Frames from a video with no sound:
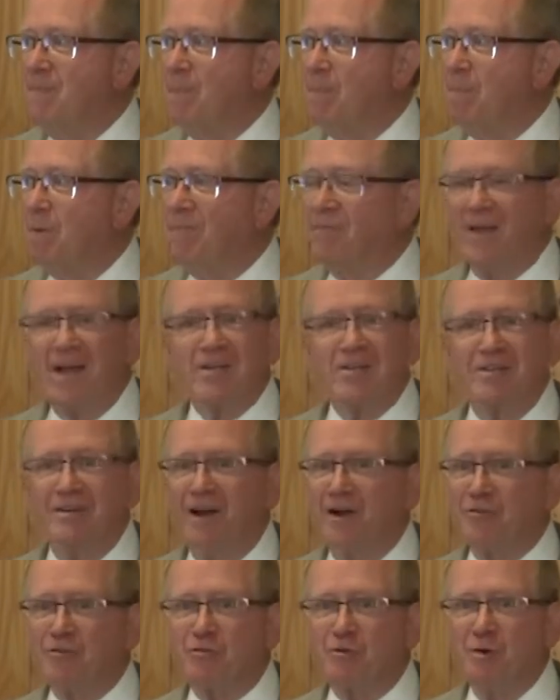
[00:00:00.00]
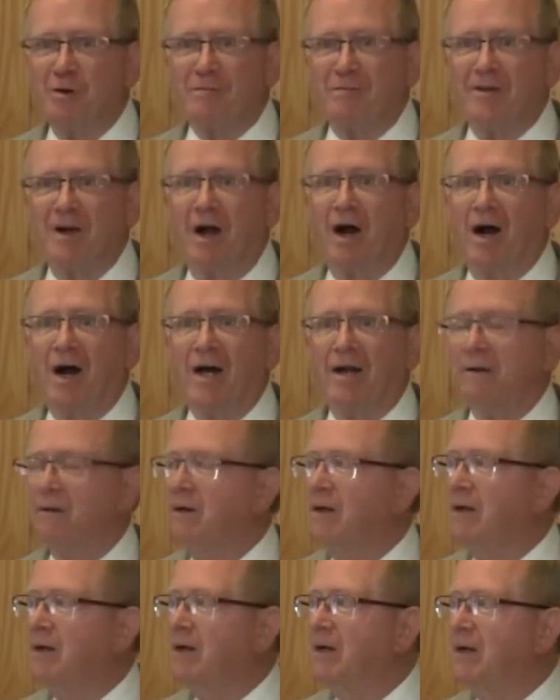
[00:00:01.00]
but that's not true of God.
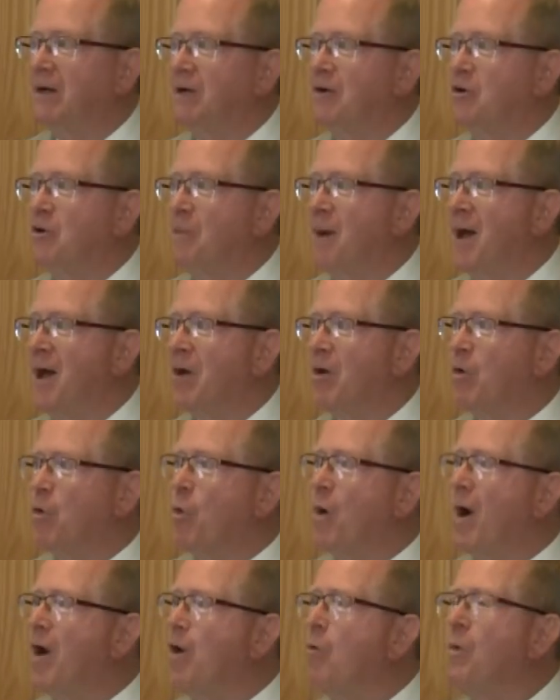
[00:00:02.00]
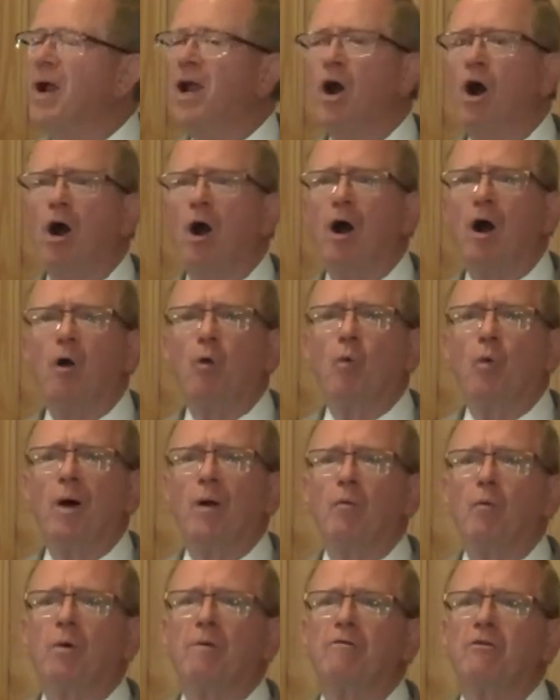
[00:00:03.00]
No matter where we are,
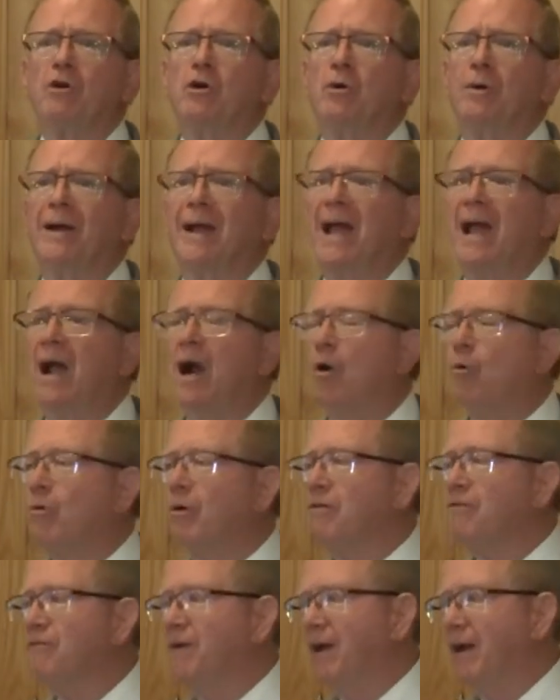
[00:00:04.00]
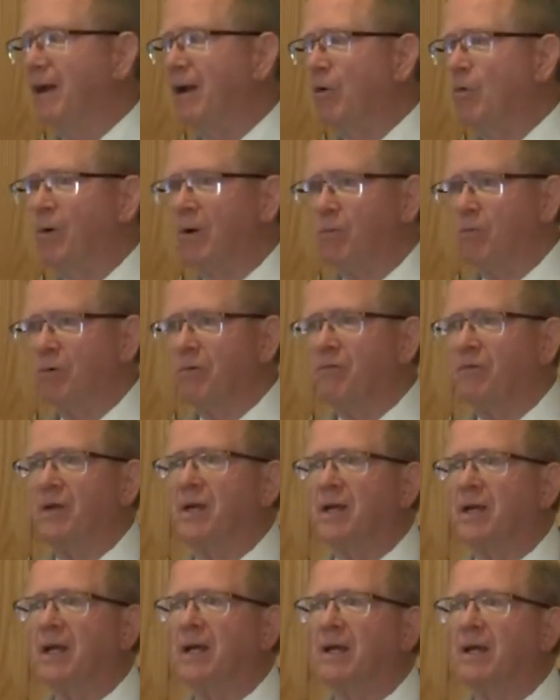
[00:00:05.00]
what we're doing, how we're feeling, what we're
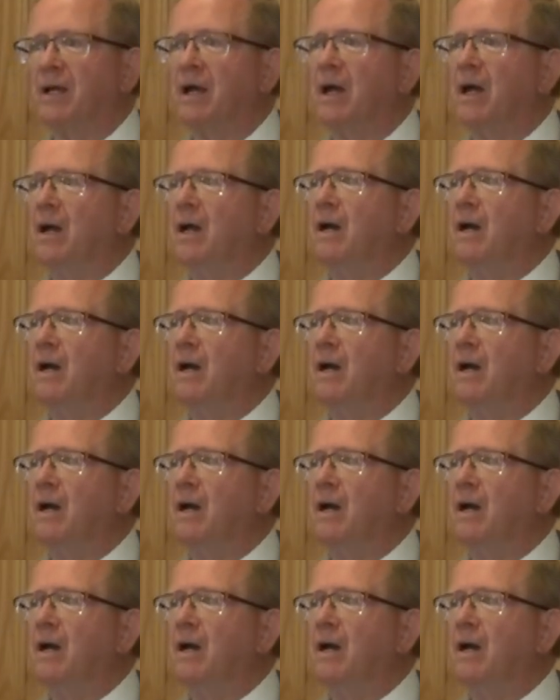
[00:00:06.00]
thinking,